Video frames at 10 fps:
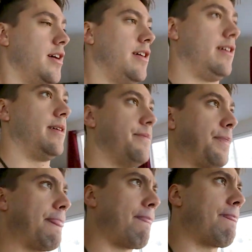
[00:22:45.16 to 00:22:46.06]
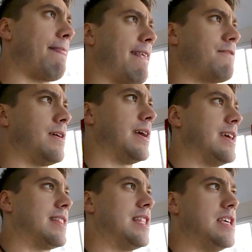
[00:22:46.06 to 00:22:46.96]
I
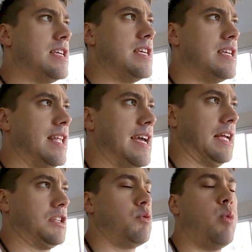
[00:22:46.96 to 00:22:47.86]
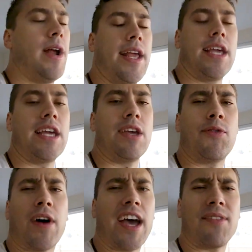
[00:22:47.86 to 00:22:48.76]
get the
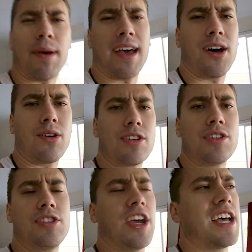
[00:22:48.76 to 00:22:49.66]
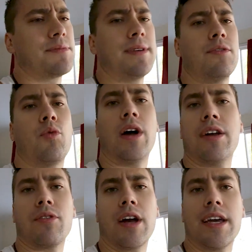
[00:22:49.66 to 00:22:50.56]
25-pound jasmine
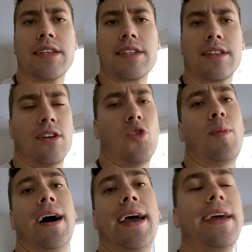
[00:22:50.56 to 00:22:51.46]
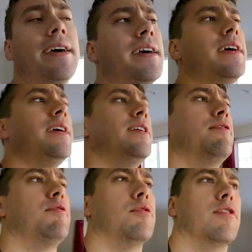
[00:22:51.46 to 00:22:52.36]
white rice, the homai,
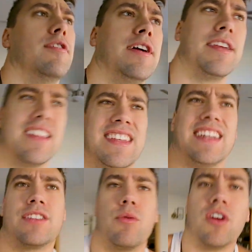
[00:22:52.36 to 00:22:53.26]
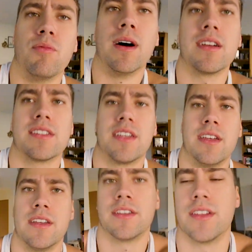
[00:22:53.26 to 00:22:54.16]
for I think it's like $12.
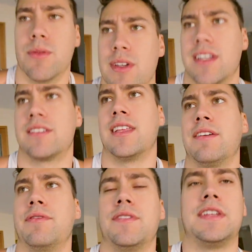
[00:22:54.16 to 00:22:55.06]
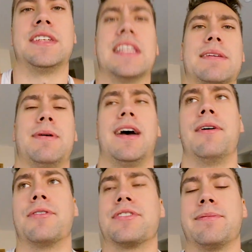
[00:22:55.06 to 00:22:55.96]
So it works out to like 50 cents a
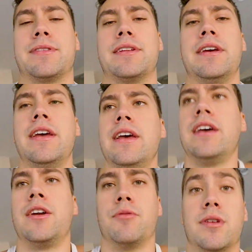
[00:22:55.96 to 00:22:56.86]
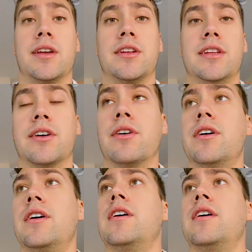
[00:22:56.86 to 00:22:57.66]
pound or something. Really good deal.